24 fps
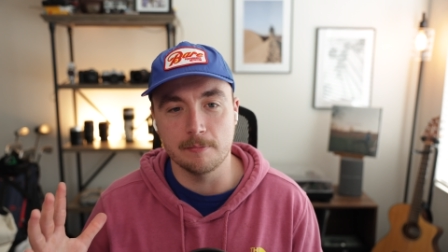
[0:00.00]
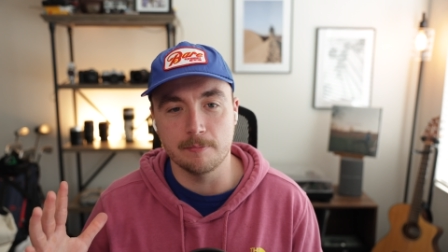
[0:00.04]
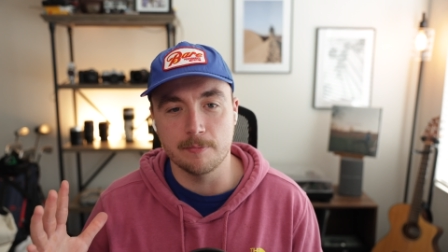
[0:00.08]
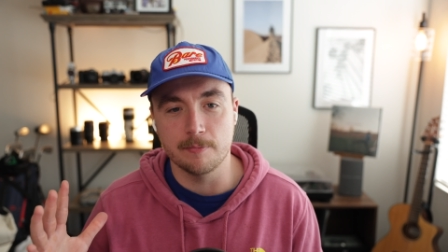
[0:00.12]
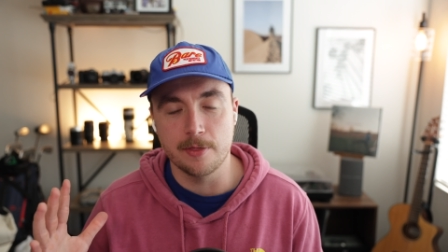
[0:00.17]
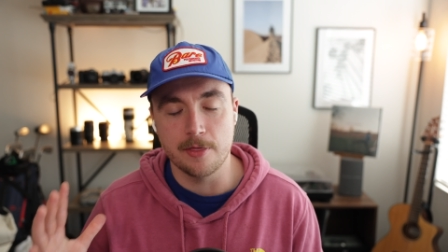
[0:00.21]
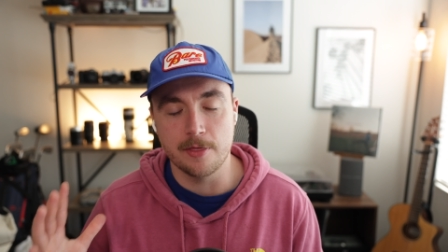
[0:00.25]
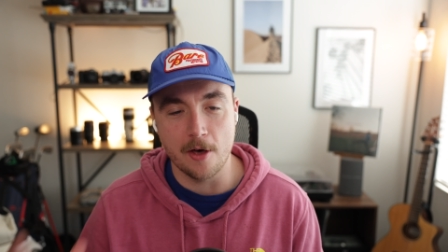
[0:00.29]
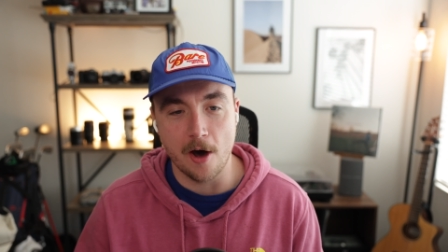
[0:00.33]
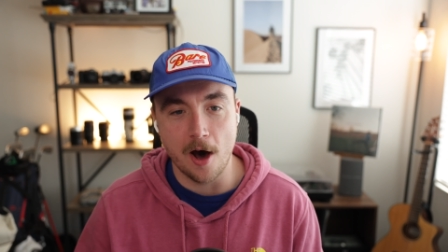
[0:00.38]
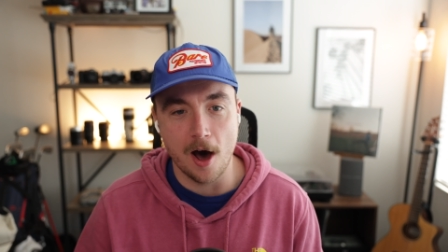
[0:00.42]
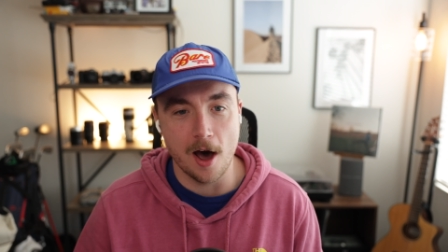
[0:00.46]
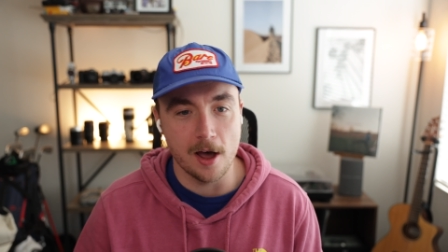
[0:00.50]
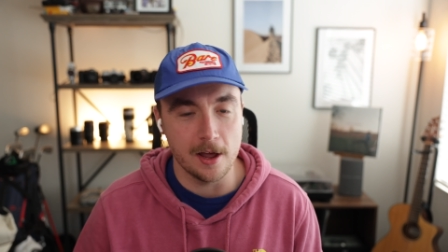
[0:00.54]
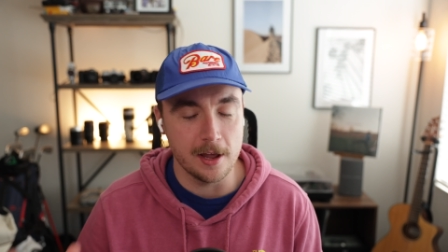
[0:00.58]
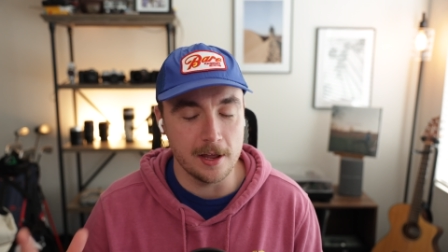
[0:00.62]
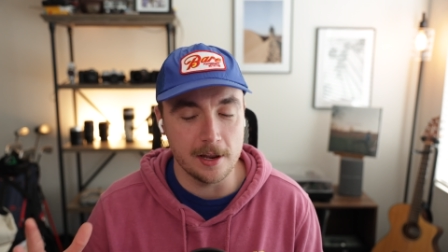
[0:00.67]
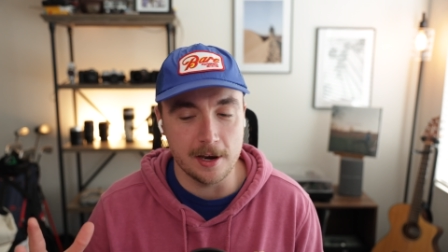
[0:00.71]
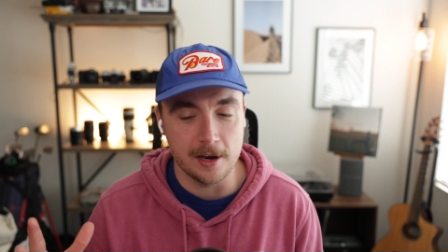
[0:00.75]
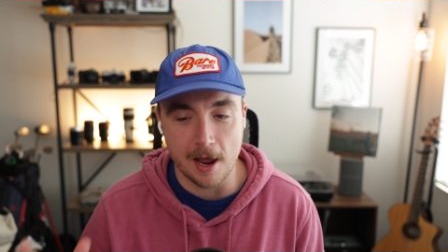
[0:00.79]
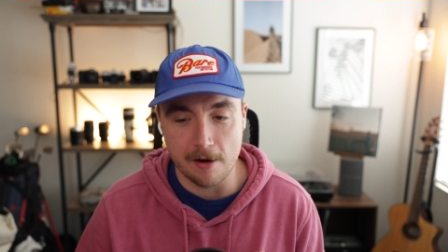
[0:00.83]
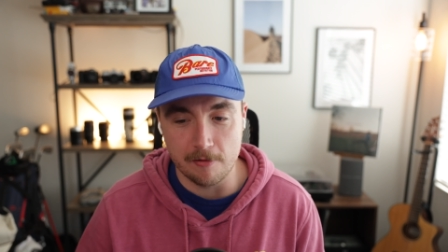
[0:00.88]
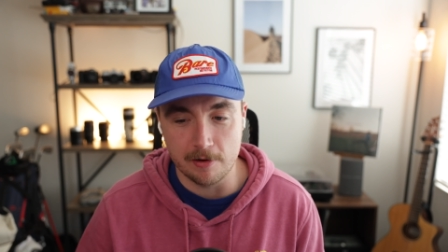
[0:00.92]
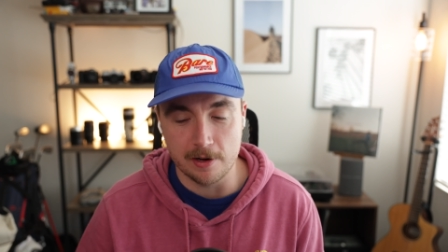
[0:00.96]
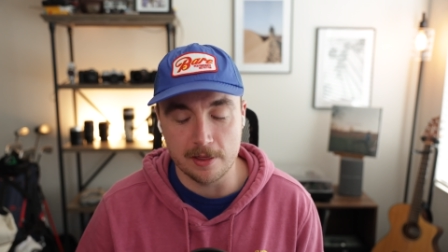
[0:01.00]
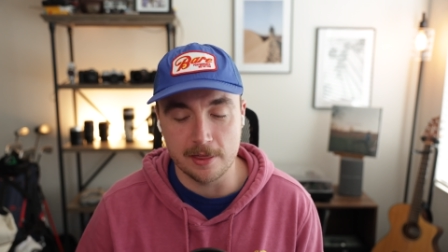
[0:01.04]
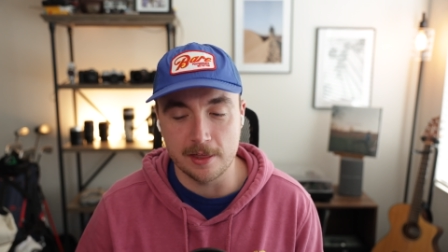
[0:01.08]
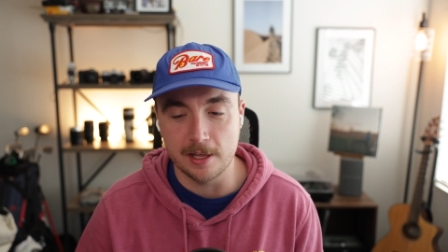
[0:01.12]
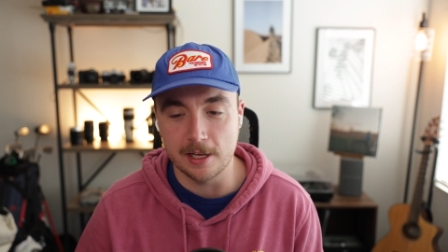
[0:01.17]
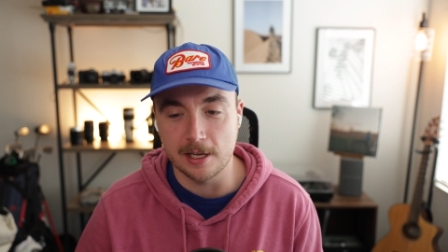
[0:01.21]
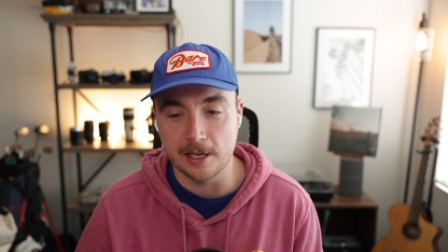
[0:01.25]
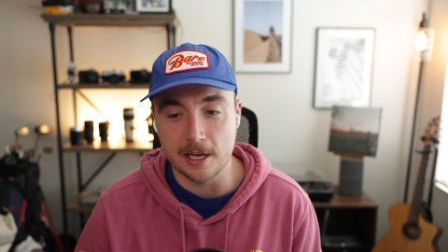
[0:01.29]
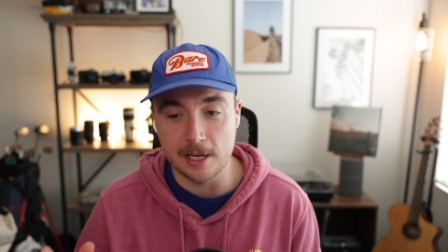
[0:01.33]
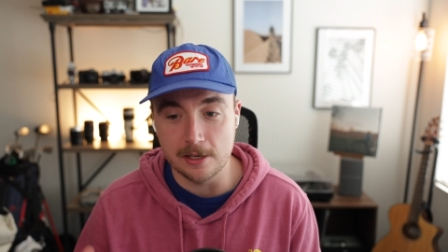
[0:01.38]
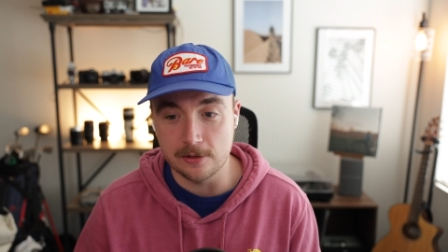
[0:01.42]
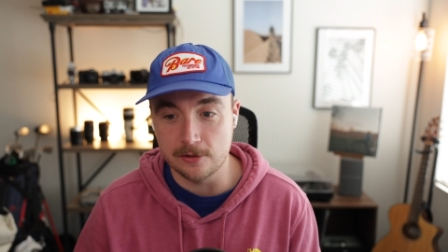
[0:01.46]
thought and everything
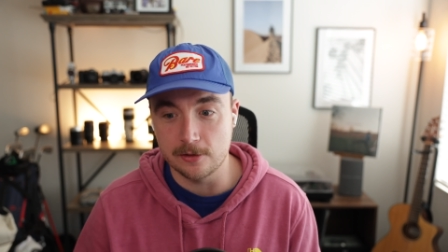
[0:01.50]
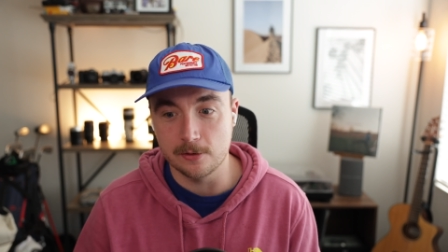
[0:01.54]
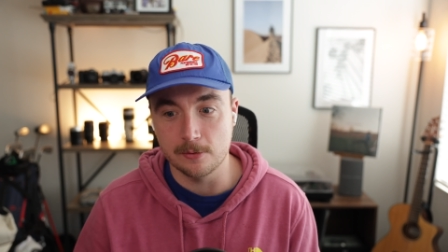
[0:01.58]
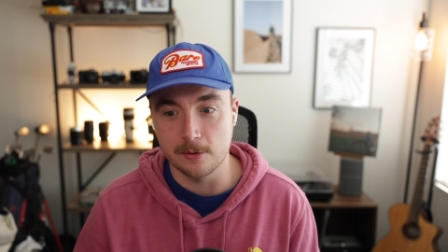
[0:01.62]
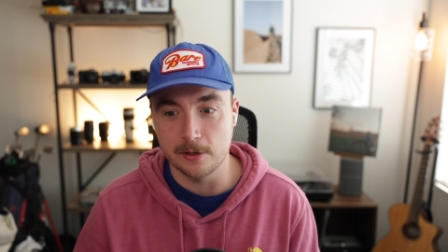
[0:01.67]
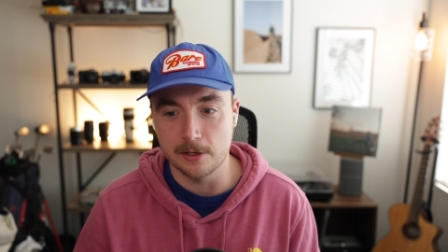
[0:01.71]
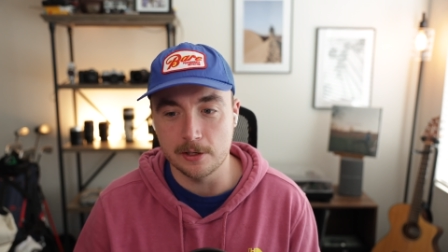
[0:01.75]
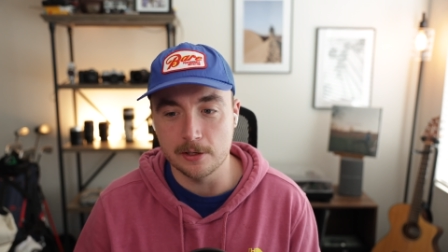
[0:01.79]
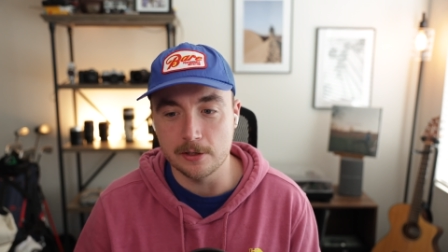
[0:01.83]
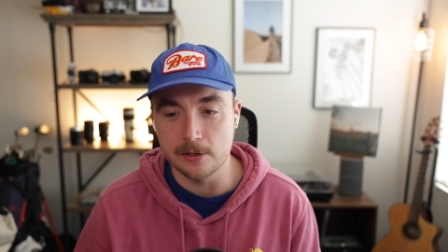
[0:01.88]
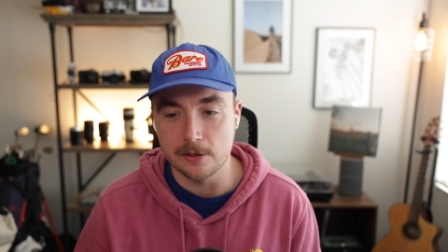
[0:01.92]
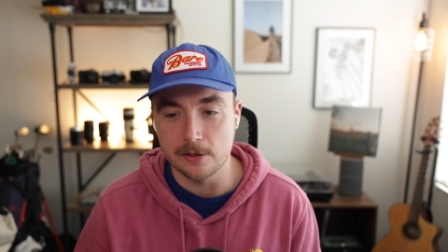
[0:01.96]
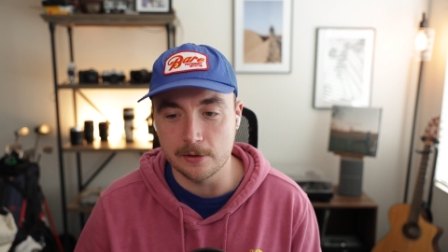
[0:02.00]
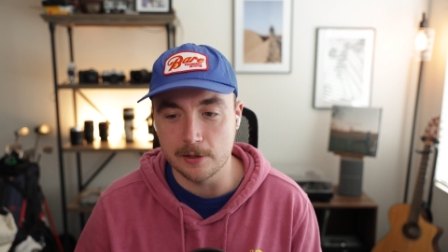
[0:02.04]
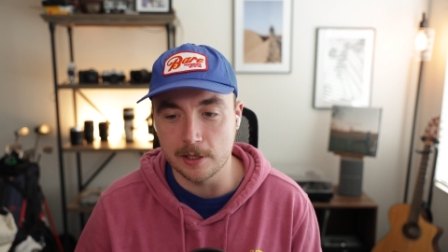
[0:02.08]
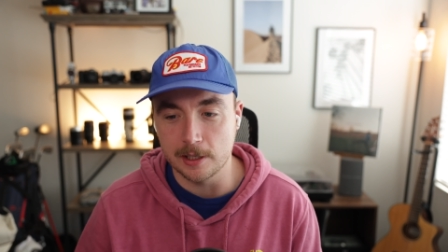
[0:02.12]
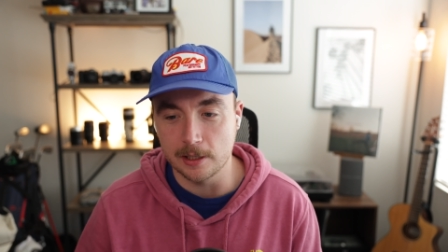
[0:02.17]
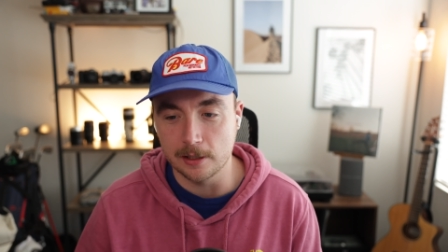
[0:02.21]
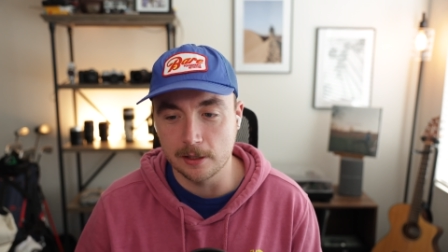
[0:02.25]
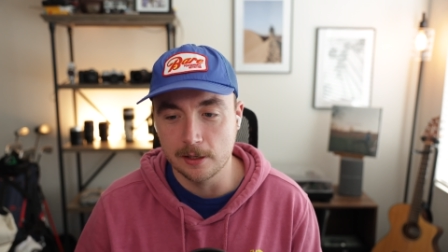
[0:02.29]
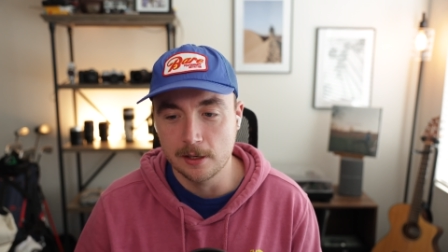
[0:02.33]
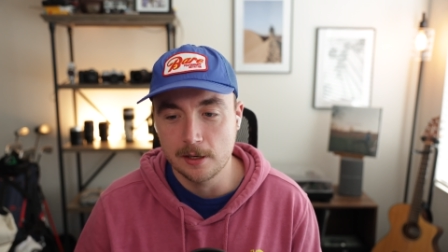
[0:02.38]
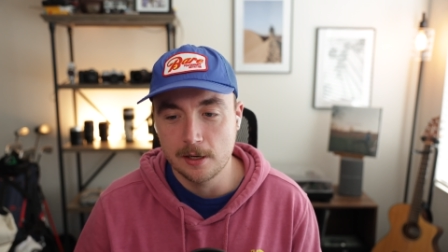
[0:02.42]
into what you're doing